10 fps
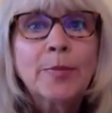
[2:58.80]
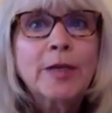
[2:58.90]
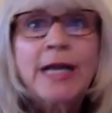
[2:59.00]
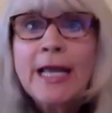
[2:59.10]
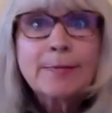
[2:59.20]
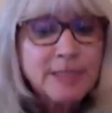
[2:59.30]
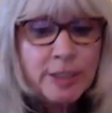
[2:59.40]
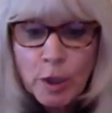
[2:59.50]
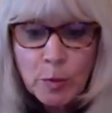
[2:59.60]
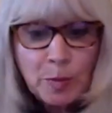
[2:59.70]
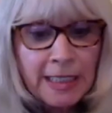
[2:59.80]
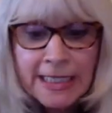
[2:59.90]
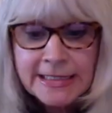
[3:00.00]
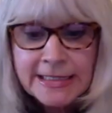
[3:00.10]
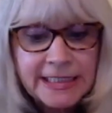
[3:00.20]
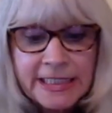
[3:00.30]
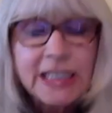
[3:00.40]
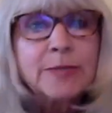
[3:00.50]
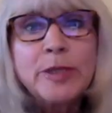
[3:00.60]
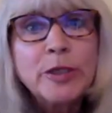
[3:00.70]
Perhaps no place in the
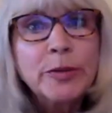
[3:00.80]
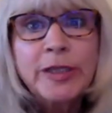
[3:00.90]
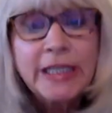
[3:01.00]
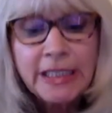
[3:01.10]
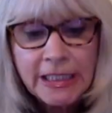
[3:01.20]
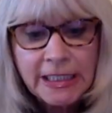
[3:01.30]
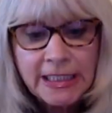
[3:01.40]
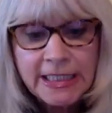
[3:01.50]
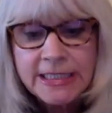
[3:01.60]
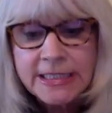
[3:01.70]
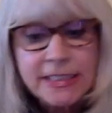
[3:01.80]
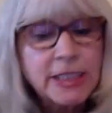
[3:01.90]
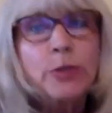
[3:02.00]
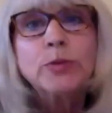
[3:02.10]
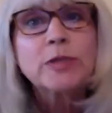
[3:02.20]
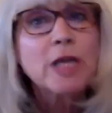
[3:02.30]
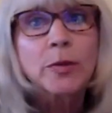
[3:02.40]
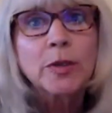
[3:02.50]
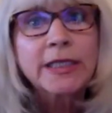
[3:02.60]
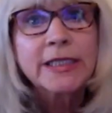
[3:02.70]
community is so
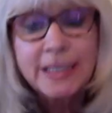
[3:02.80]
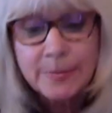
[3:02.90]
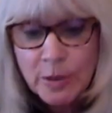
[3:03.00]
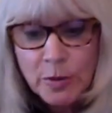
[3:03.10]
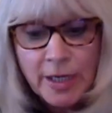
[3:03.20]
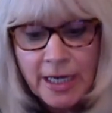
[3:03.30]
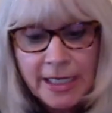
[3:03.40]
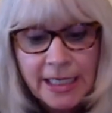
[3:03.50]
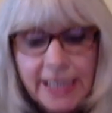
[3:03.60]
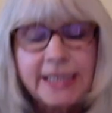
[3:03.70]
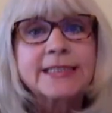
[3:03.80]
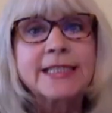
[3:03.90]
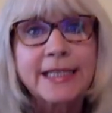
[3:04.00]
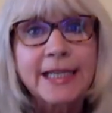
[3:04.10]
totally democratic as the